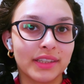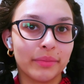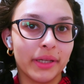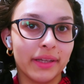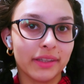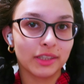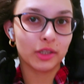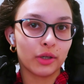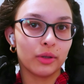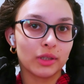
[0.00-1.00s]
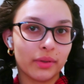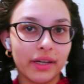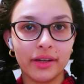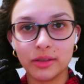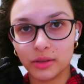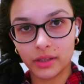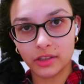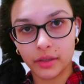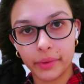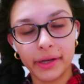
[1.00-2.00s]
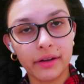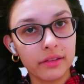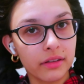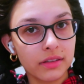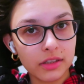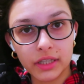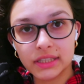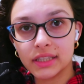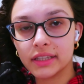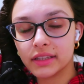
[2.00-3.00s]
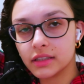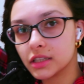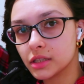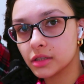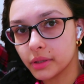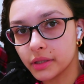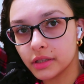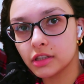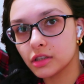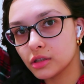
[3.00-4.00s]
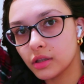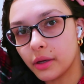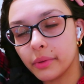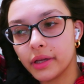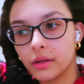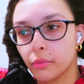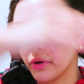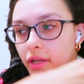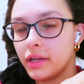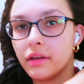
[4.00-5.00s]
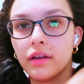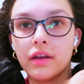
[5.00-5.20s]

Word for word: Some heatless curls right now, so that's why my hair looks crazy like this, but so that way in the morning